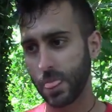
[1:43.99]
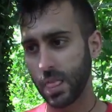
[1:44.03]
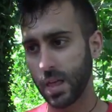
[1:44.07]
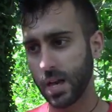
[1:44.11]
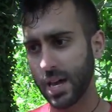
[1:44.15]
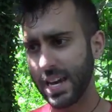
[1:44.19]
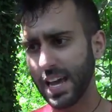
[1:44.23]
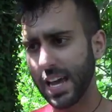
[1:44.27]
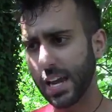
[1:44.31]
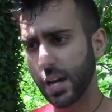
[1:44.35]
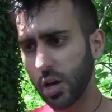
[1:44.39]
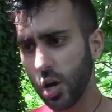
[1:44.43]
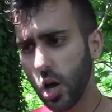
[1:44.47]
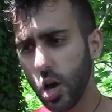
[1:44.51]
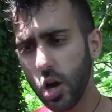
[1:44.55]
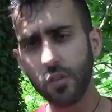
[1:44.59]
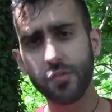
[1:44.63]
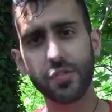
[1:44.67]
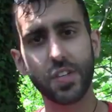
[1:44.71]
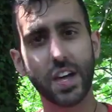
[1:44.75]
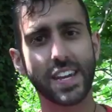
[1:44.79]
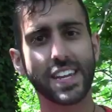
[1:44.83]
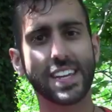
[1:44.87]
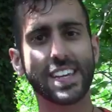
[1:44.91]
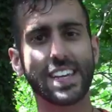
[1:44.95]
and I love
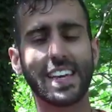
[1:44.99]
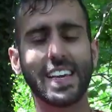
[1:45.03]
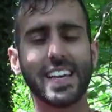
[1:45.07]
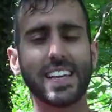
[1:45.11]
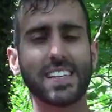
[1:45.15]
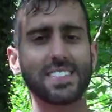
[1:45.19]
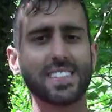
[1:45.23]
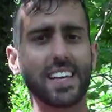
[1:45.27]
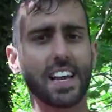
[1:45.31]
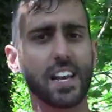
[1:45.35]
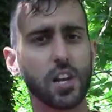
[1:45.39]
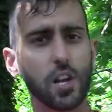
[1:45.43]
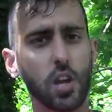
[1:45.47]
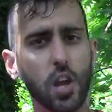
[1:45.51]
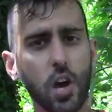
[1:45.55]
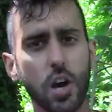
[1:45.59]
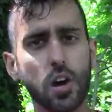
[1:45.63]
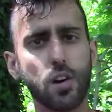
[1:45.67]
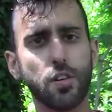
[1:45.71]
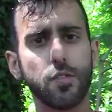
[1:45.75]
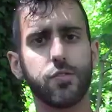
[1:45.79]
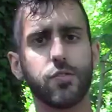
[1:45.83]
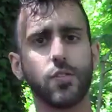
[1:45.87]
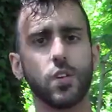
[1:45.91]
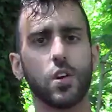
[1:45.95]
that in kids. I
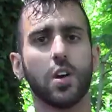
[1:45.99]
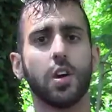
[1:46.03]
love